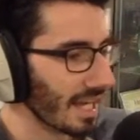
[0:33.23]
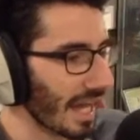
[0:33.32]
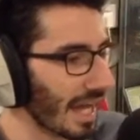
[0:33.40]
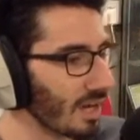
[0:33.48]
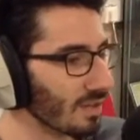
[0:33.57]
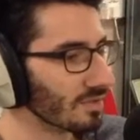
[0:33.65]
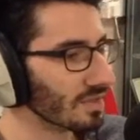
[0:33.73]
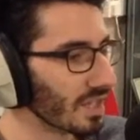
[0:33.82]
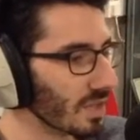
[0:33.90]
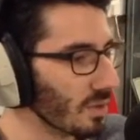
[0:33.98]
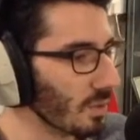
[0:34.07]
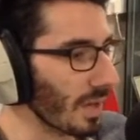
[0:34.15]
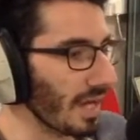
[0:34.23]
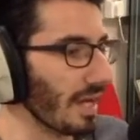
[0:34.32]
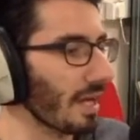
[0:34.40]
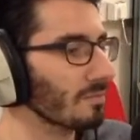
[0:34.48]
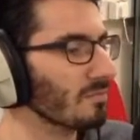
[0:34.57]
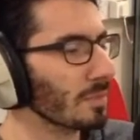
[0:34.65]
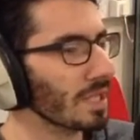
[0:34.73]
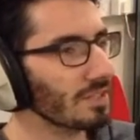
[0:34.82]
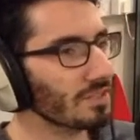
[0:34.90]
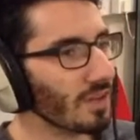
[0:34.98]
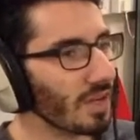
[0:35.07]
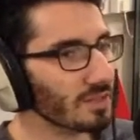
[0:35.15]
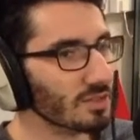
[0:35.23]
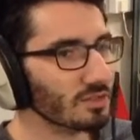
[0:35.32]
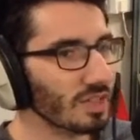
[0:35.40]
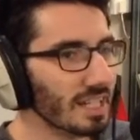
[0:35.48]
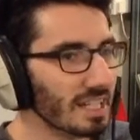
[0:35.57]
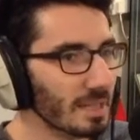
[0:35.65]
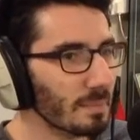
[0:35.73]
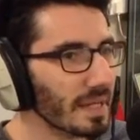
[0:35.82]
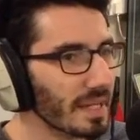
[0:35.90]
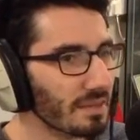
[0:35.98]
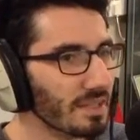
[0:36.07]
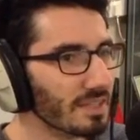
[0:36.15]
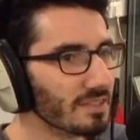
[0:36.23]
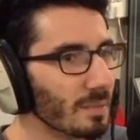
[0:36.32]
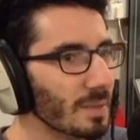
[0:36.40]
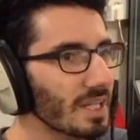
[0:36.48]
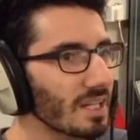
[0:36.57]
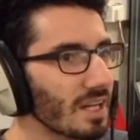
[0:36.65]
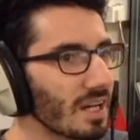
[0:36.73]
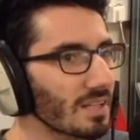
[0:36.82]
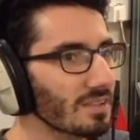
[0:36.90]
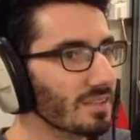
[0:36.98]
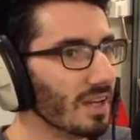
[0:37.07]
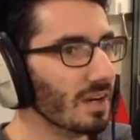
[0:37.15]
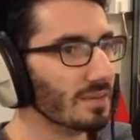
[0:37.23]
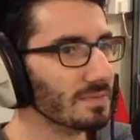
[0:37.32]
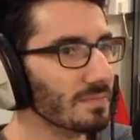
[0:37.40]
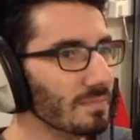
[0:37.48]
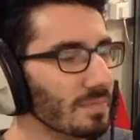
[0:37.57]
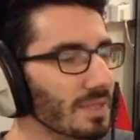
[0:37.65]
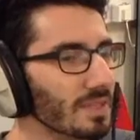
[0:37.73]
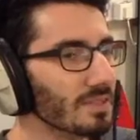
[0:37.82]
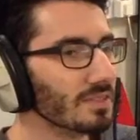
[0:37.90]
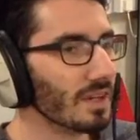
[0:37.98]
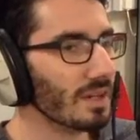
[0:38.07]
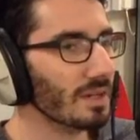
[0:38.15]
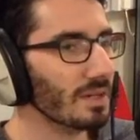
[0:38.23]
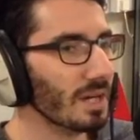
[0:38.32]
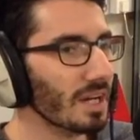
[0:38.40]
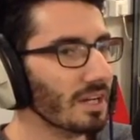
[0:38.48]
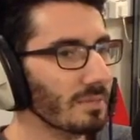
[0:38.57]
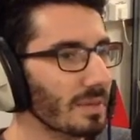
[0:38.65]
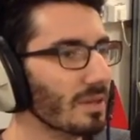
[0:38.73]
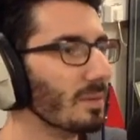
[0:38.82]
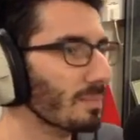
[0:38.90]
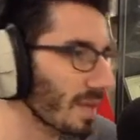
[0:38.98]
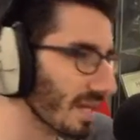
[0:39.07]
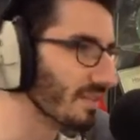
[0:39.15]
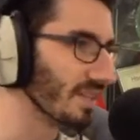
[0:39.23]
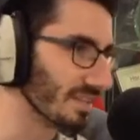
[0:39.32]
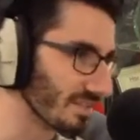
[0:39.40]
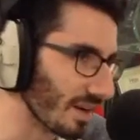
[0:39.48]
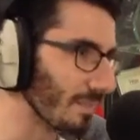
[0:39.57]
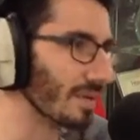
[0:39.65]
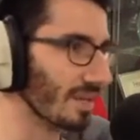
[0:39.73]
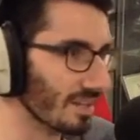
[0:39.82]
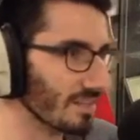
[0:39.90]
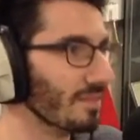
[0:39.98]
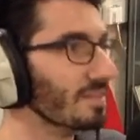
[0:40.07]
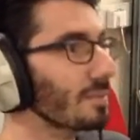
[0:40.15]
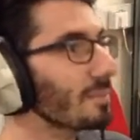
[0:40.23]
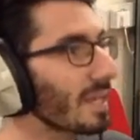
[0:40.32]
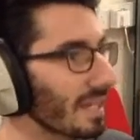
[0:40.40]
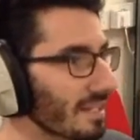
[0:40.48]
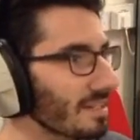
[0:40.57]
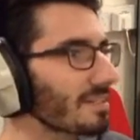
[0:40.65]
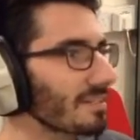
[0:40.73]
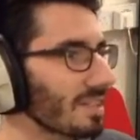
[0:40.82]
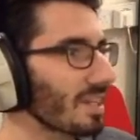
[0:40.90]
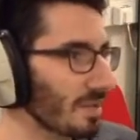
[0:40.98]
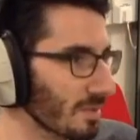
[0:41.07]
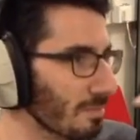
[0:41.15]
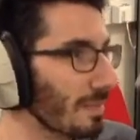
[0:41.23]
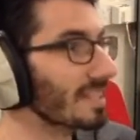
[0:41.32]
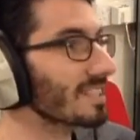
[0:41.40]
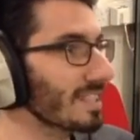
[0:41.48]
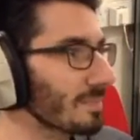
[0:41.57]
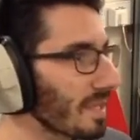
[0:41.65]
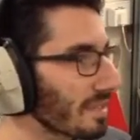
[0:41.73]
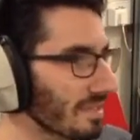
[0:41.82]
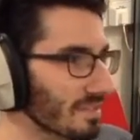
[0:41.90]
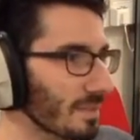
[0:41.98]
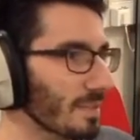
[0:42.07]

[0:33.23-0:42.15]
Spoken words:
out of nowhere, he started to really pick things up and learn stuff. So, and I don't mean like pick things up and learn stuff, as in pick, you know, mentally pick things up